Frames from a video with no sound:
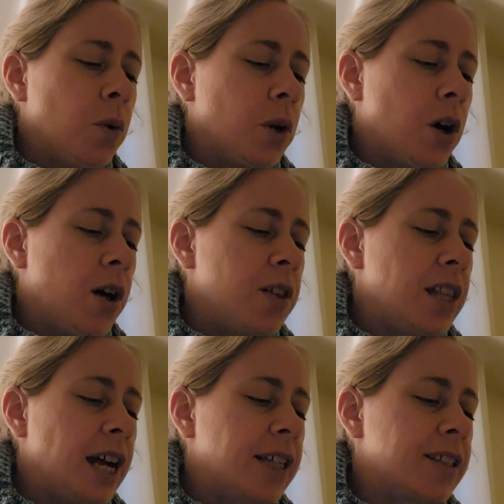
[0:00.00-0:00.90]
Recall the
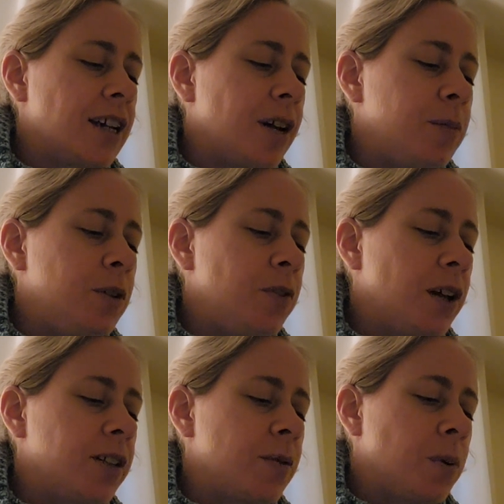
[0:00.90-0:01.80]
last time you
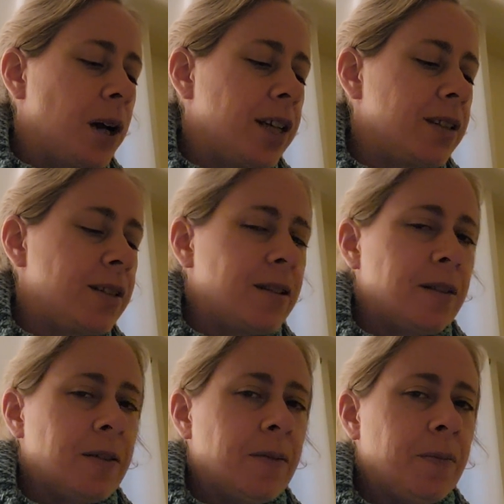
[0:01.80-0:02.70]
felt depressed.
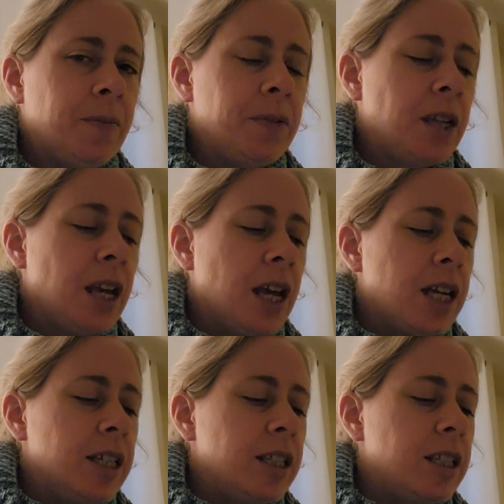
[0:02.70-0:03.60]

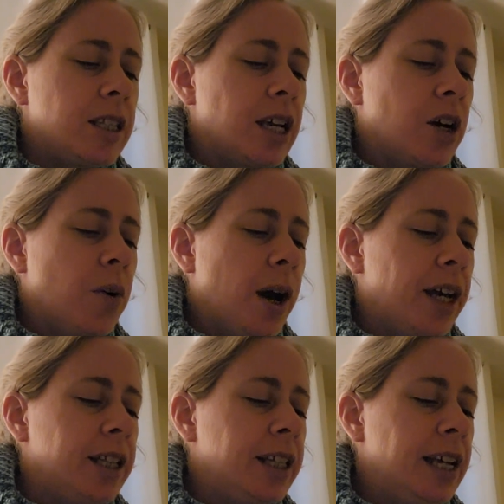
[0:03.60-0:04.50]
Sit
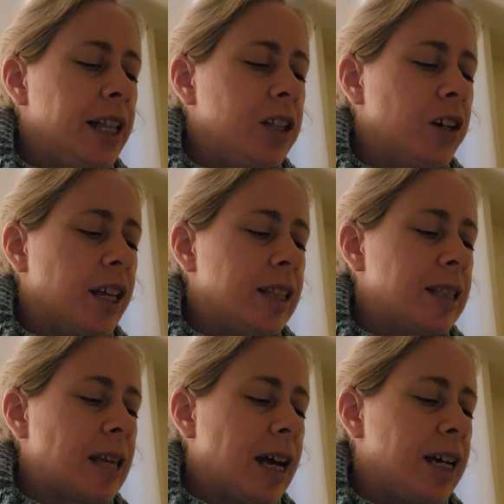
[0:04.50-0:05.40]
quietly and look
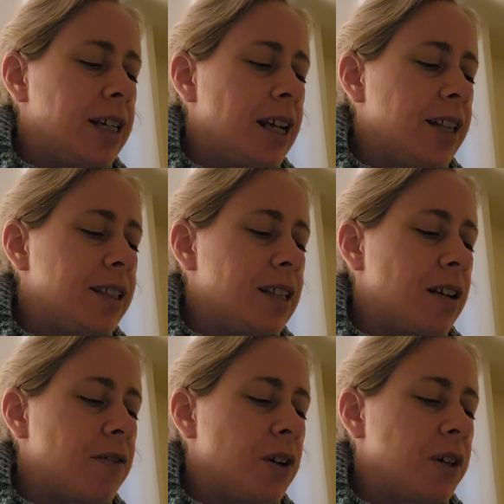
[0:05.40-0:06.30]
inside and see
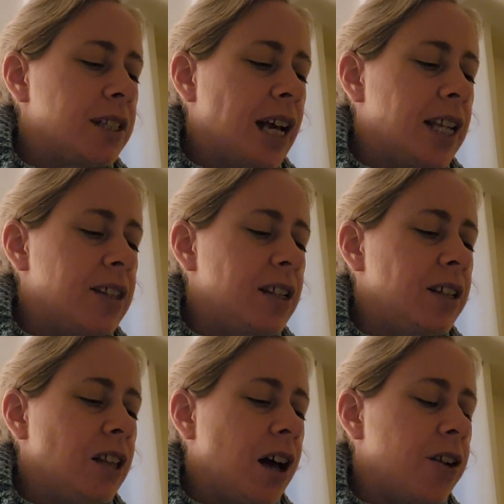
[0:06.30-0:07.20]
if there is anything
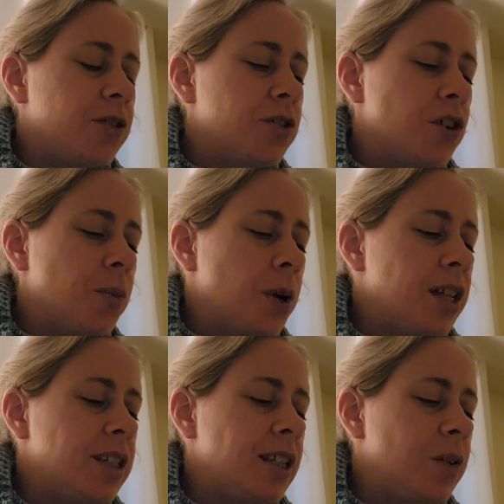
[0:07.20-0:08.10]
lodged or
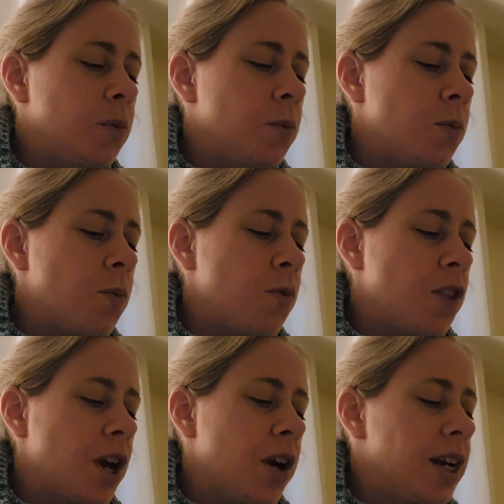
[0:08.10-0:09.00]
pressing
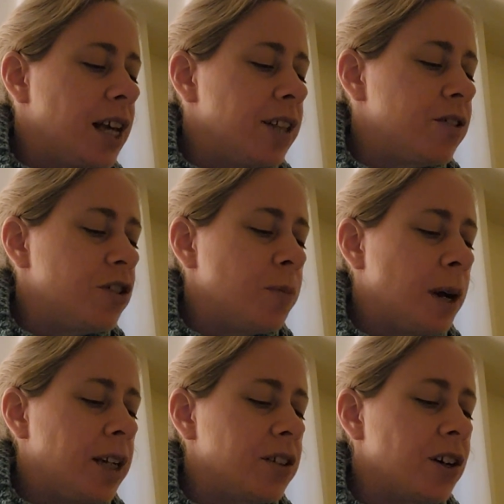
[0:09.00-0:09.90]
there against your
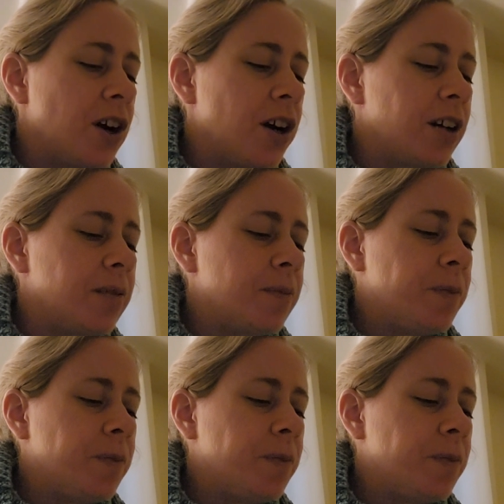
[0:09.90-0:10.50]
mind or heart.